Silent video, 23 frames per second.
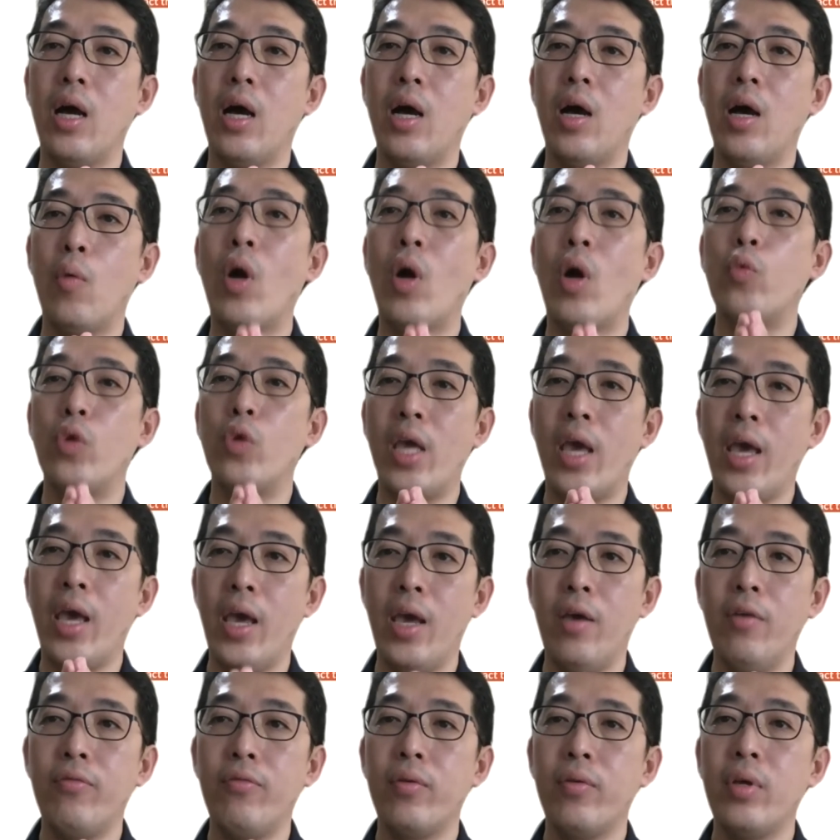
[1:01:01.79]
what we
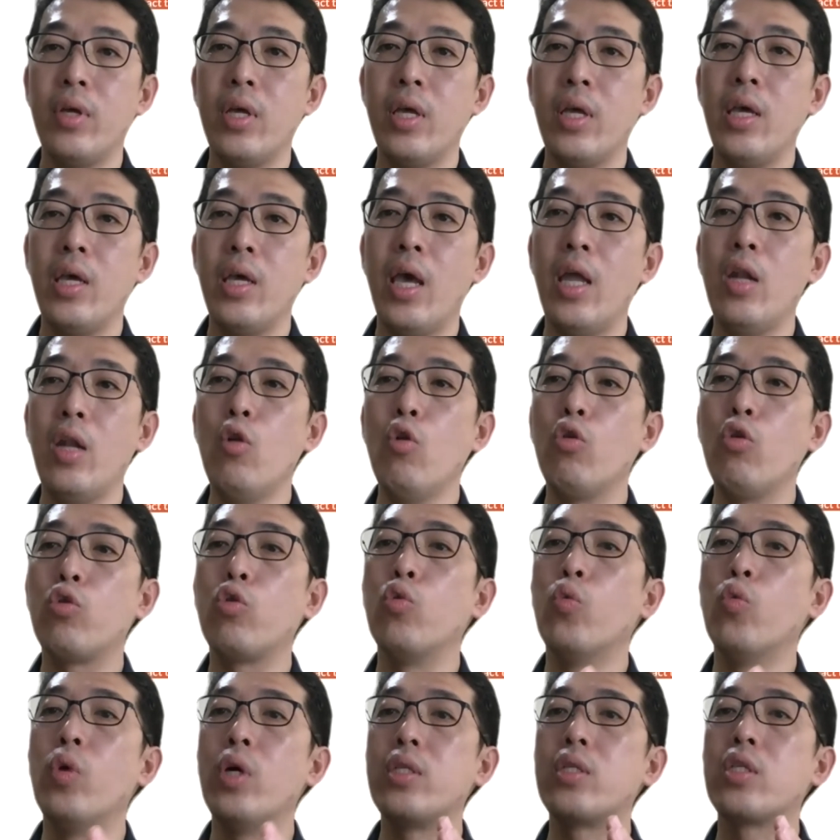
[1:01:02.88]
have, and look
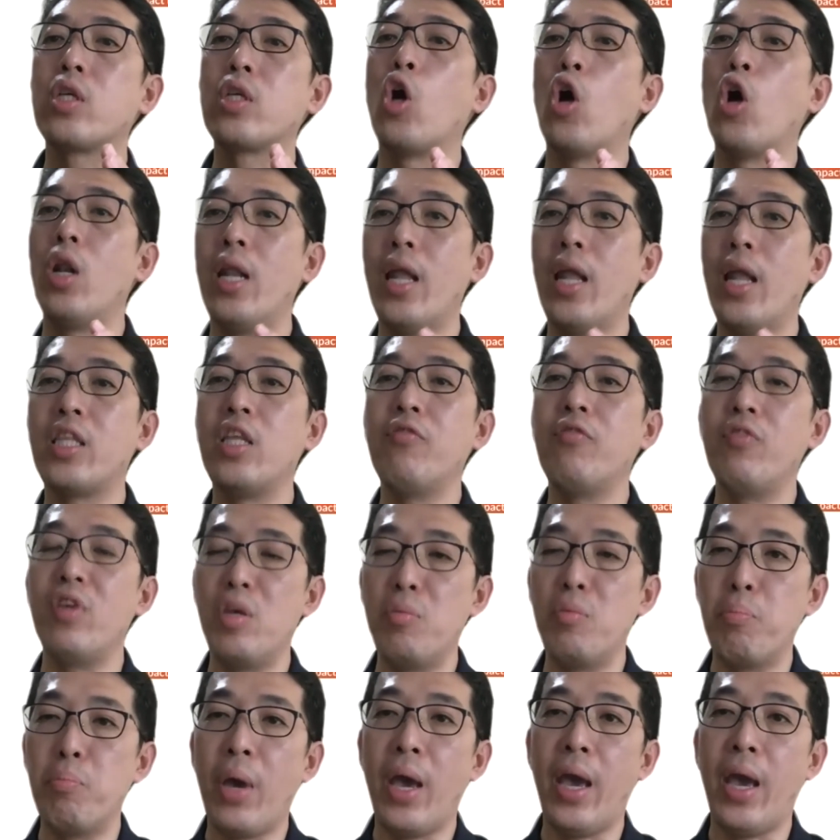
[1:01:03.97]
towards collective
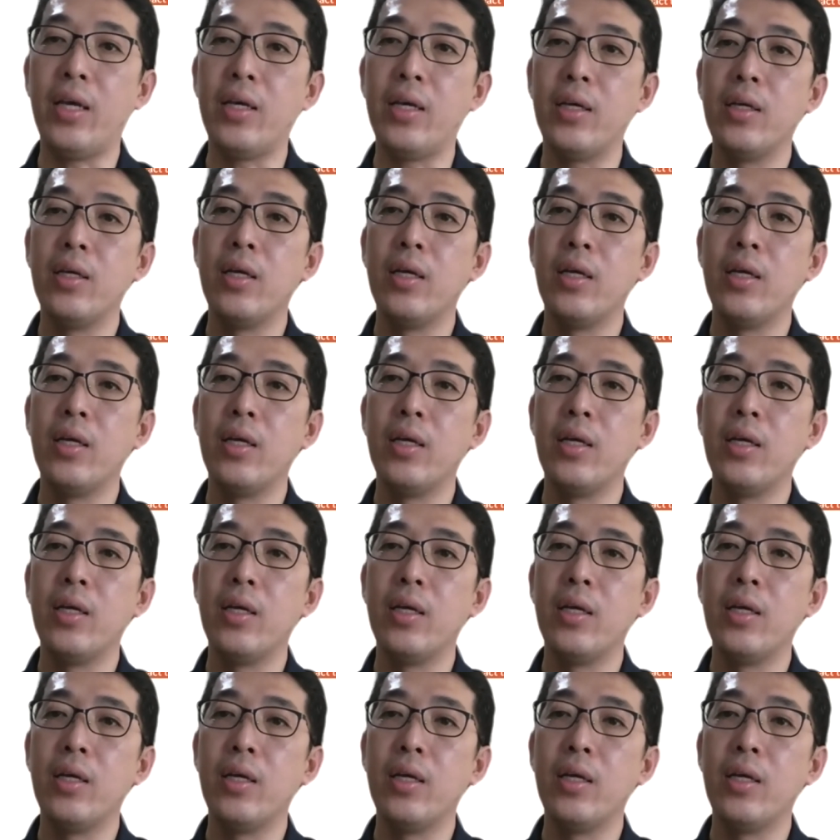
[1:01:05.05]
impact.